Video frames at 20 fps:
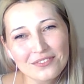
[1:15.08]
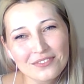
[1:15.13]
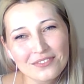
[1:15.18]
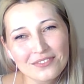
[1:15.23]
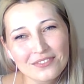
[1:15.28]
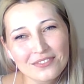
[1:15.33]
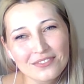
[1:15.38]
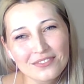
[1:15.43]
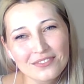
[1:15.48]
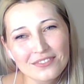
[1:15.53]

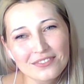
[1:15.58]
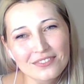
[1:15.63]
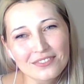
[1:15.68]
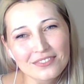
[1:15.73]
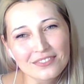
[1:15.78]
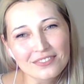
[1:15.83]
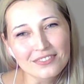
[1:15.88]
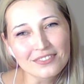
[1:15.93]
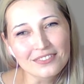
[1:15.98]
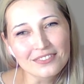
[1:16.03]

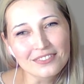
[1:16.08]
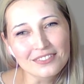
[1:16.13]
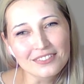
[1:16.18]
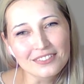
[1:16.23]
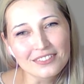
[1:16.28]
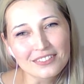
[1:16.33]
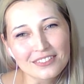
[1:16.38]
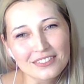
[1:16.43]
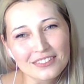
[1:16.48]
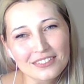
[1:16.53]

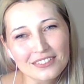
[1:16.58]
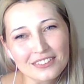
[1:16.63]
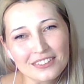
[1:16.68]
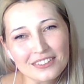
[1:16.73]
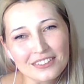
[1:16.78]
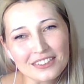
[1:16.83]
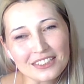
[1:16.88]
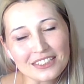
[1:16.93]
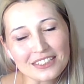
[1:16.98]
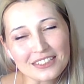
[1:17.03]

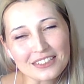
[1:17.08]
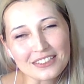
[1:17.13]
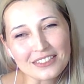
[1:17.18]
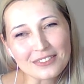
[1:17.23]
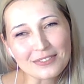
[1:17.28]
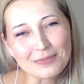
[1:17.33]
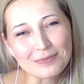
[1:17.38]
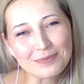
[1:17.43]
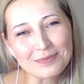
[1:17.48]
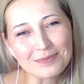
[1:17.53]

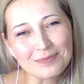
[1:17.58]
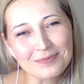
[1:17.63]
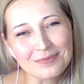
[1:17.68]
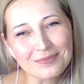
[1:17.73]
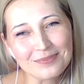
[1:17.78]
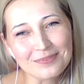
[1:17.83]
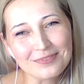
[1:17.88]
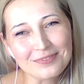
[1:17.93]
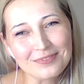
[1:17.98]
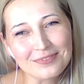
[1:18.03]

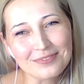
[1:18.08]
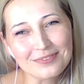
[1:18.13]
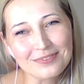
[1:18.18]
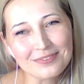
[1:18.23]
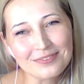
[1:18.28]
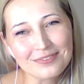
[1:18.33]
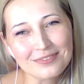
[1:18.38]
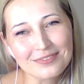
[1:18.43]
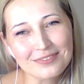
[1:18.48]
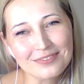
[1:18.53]

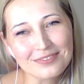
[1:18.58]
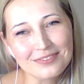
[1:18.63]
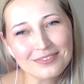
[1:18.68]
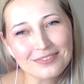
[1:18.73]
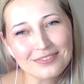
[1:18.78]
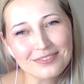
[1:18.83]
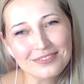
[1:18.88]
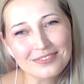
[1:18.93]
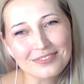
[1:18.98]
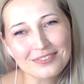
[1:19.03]

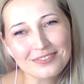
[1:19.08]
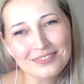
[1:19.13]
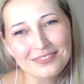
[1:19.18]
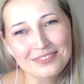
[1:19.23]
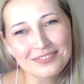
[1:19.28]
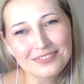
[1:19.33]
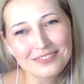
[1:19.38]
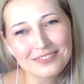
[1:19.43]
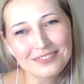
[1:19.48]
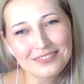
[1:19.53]

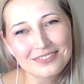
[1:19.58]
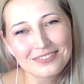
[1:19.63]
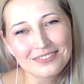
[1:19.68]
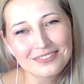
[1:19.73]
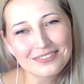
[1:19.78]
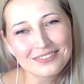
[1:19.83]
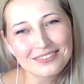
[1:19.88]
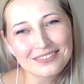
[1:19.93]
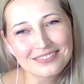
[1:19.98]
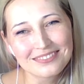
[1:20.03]

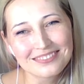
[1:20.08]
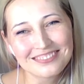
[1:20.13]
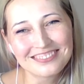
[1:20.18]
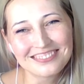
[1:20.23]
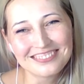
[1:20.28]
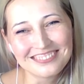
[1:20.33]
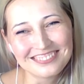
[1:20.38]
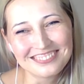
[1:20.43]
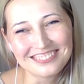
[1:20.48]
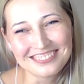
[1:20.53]

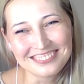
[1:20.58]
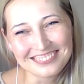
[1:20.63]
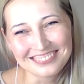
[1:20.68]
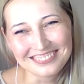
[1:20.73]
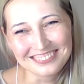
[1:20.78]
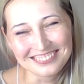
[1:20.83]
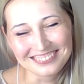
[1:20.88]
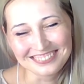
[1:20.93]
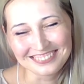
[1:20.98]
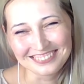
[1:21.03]

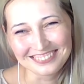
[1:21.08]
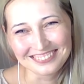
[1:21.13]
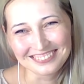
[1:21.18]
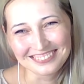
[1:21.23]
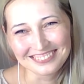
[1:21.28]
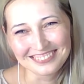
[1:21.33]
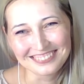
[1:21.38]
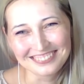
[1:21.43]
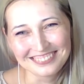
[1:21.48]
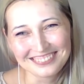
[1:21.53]

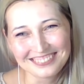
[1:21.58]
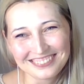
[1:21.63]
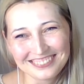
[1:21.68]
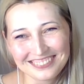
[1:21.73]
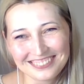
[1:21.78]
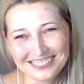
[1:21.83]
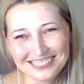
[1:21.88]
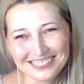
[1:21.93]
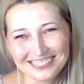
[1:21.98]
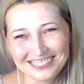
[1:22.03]

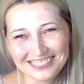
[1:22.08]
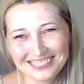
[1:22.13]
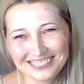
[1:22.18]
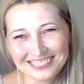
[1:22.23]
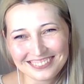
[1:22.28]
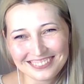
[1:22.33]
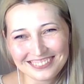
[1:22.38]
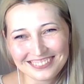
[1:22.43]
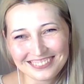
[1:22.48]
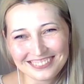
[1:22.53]

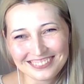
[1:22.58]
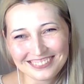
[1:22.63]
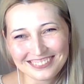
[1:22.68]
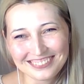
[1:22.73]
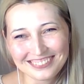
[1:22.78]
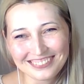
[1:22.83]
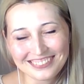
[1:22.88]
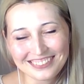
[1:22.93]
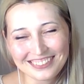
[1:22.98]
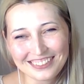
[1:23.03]
(silent)